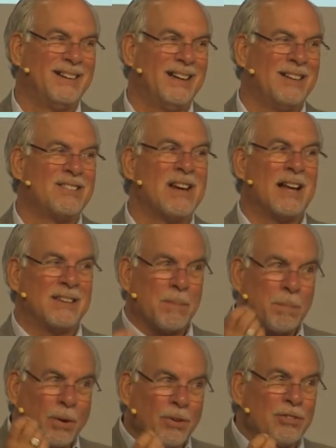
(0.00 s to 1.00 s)
It's not the
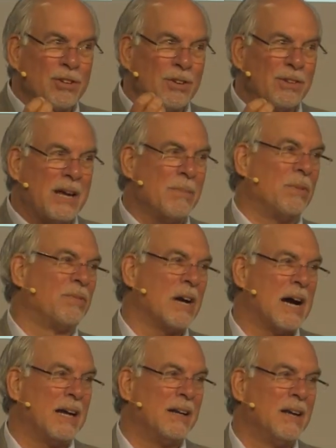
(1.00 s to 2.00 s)
personal name of
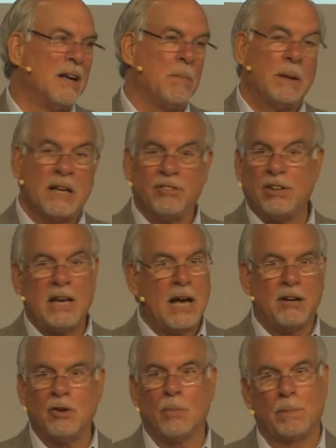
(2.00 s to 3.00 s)
God, because he
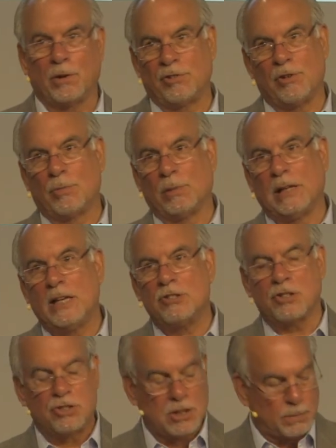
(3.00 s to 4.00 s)
had no personal
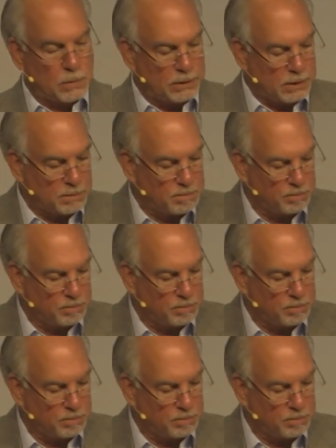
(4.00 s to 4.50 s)
relationship with him.